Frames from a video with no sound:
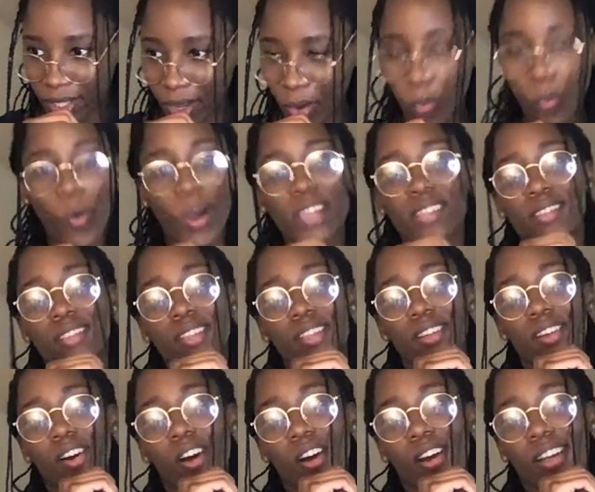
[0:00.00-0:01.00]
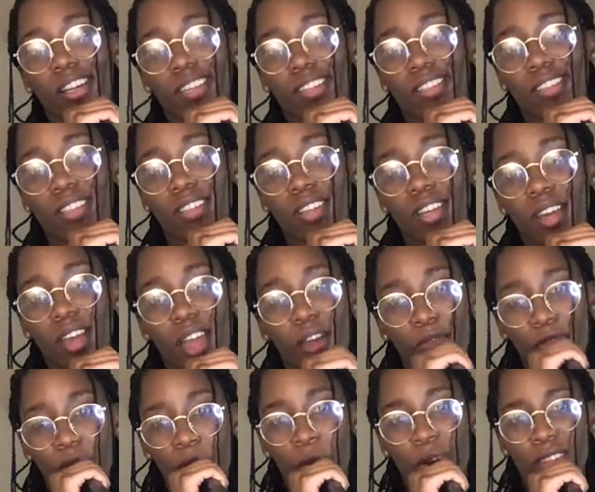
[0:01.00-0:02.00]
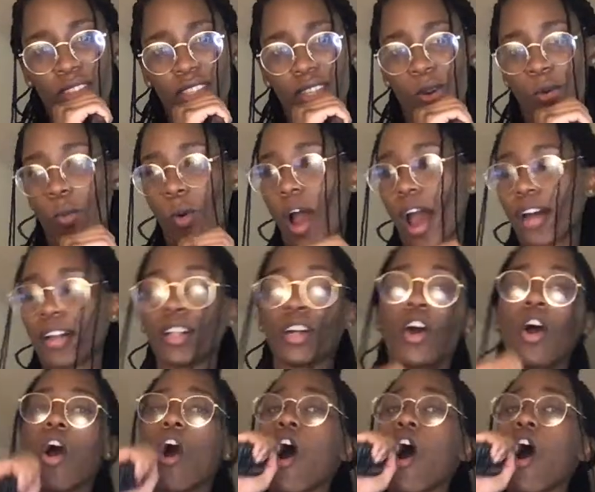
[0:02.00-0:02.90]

Western artist every once in a while.